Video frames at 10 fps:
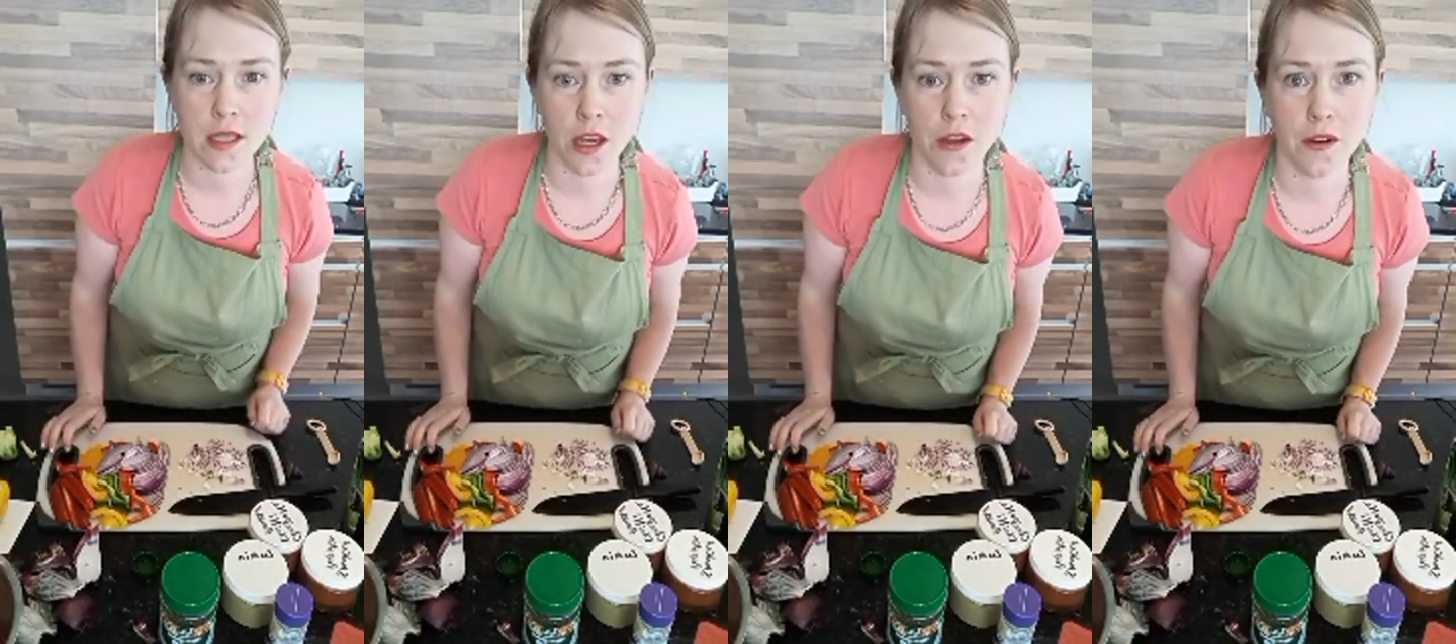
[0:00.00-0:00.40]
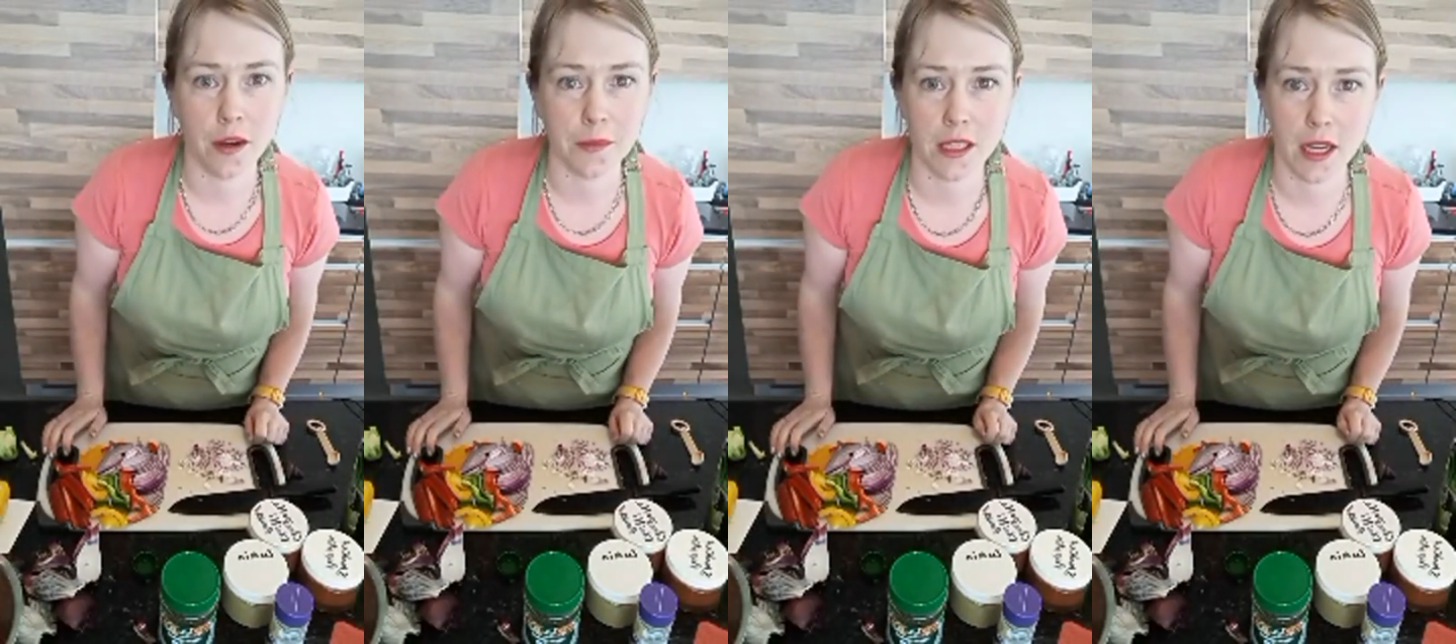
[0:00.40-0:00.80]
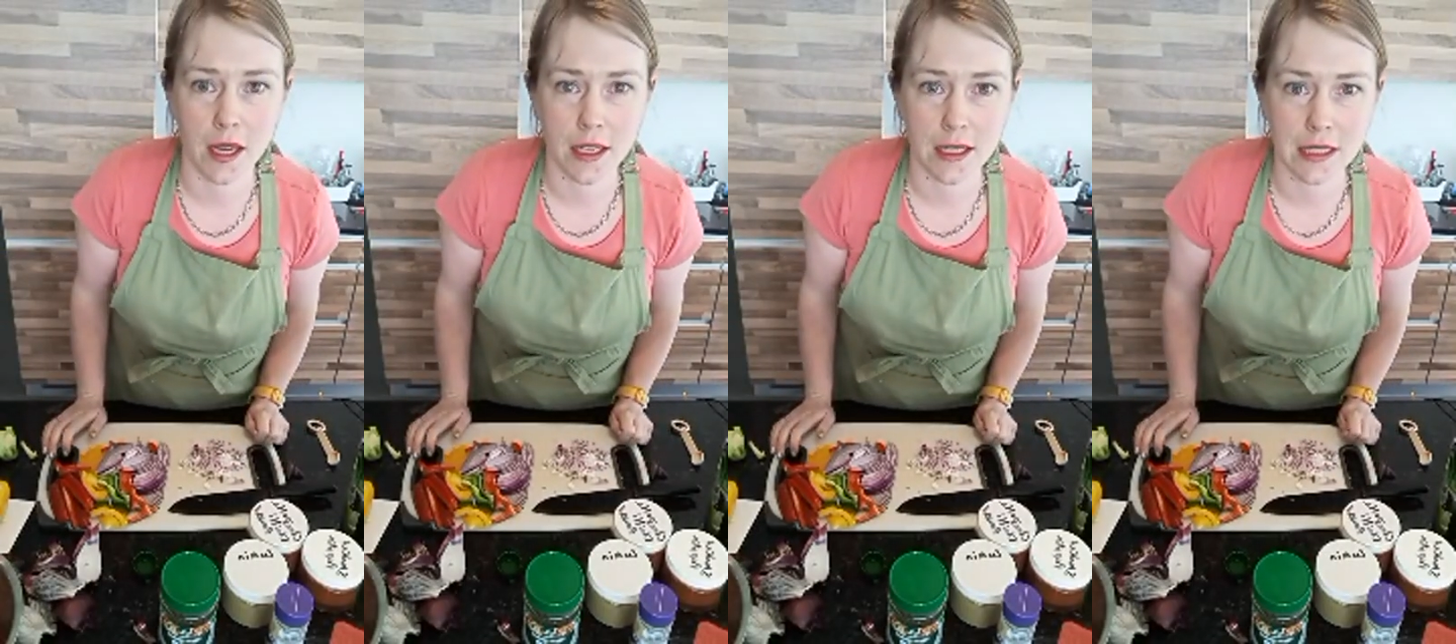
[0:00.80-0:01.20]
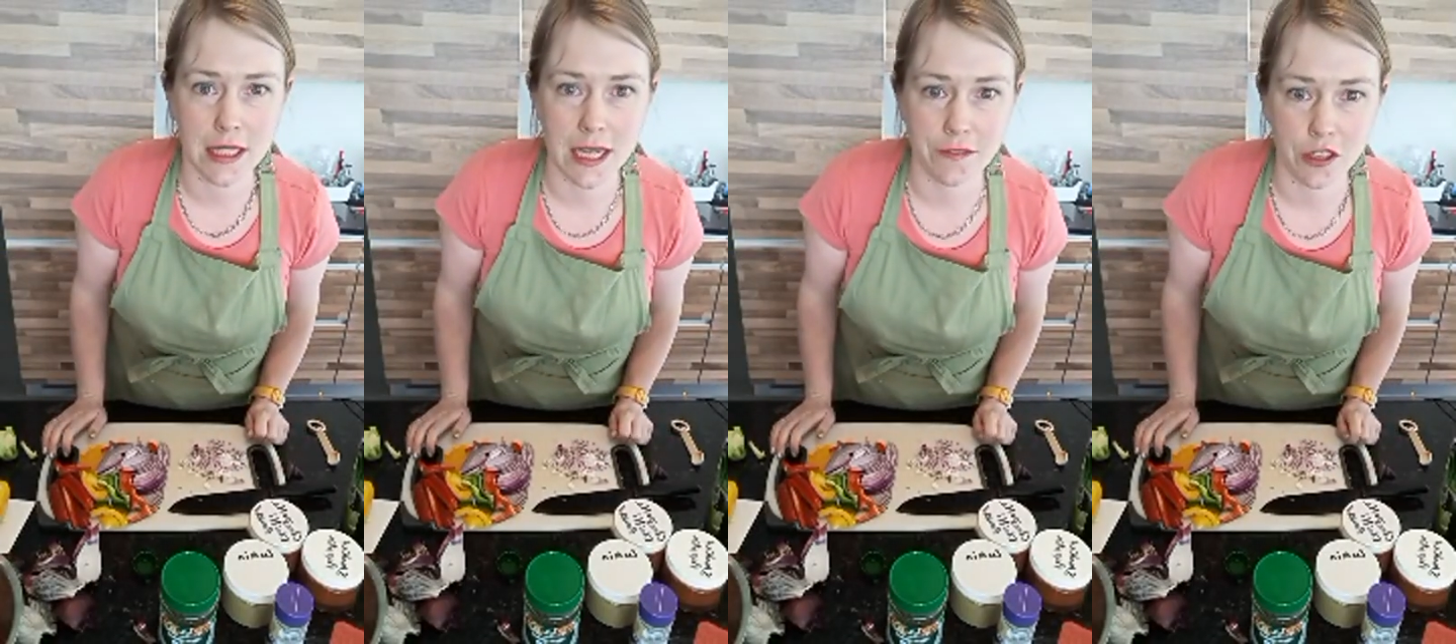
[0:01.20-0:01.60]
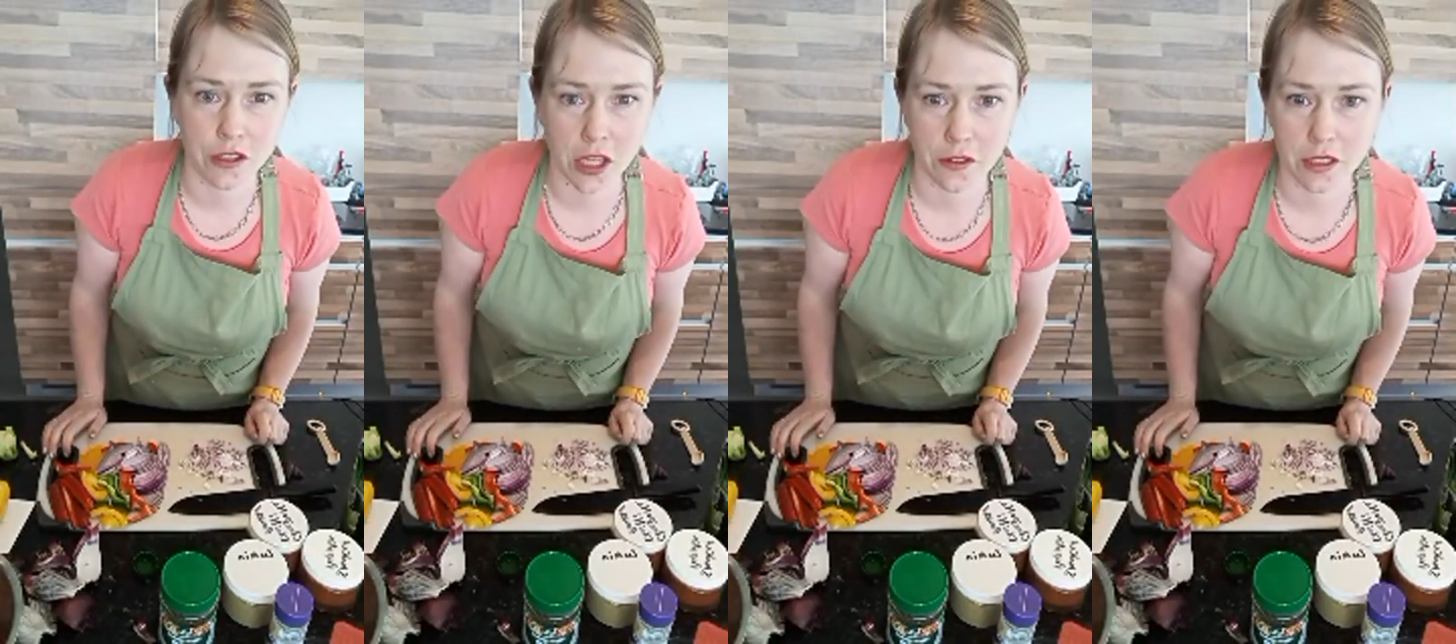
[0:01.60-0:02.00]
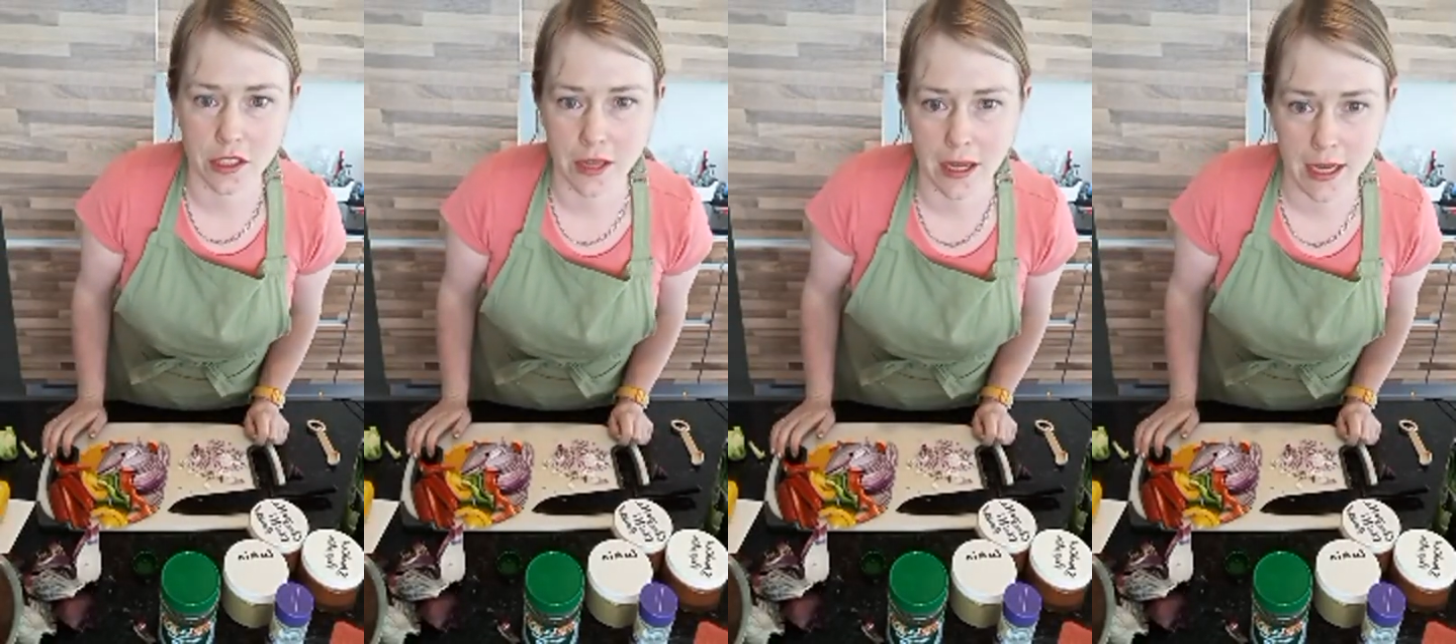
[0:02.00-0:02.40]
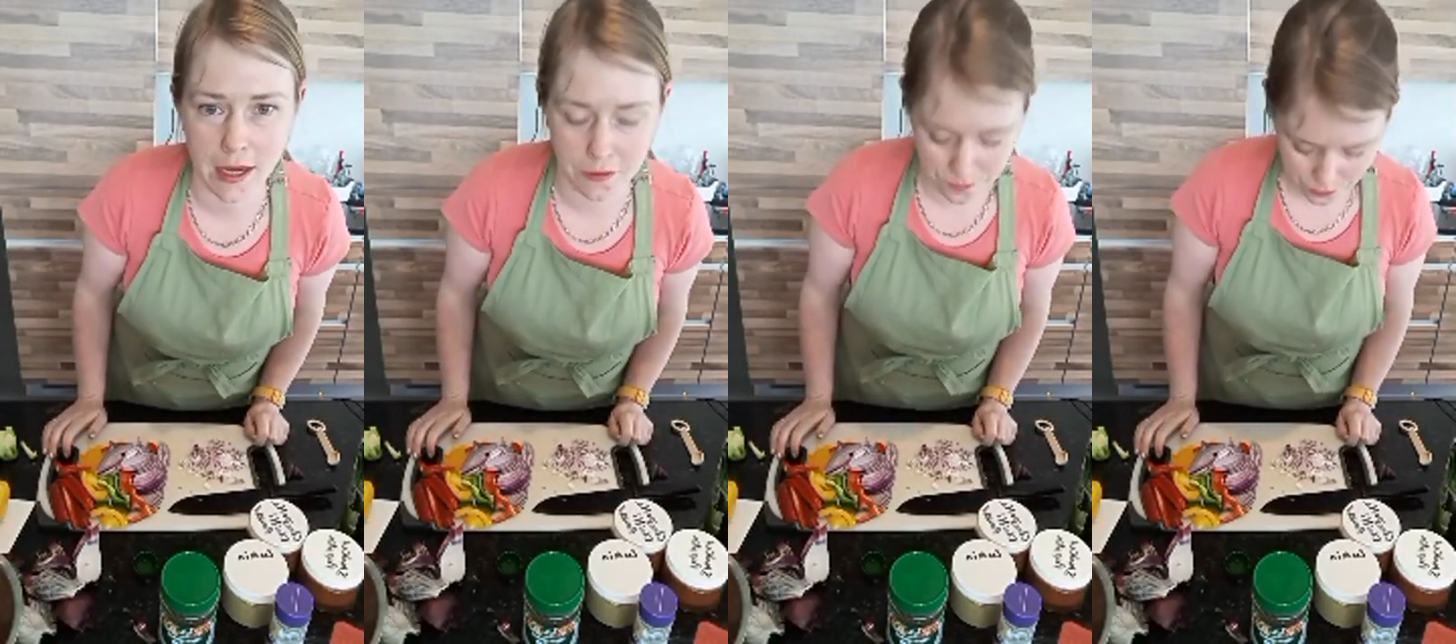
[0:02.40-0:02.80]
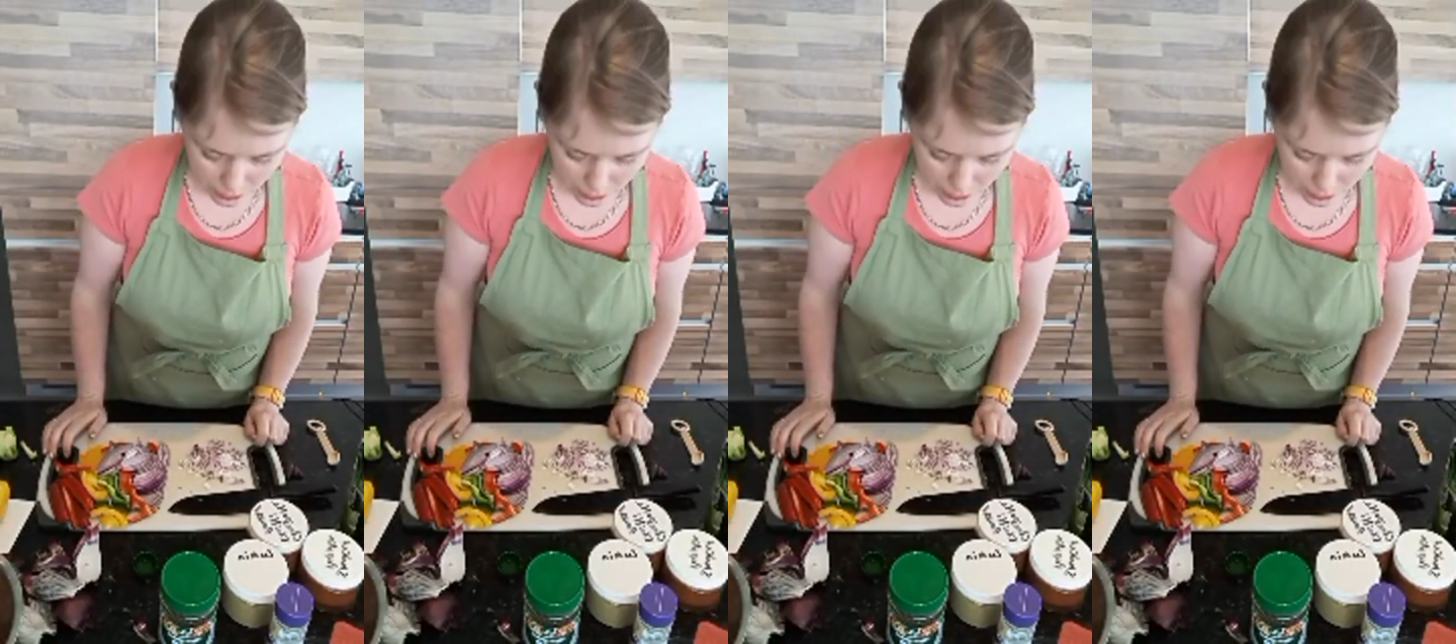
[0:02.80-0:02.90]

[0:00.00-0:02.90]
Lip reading: So I'm going to leave you to go and do that now,